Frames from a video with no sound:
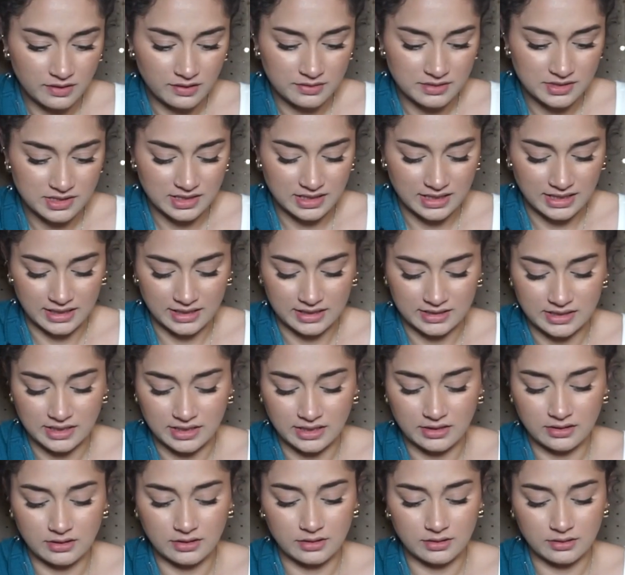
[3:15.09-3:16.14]
of those things,
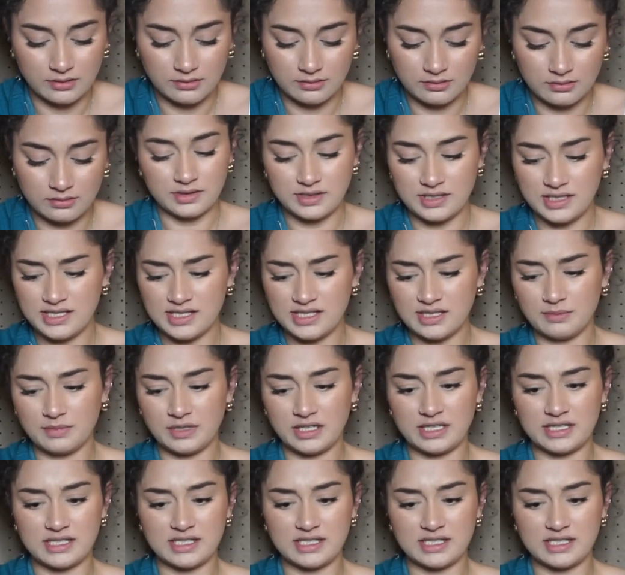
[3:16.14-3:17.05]
like, you know, you see somebody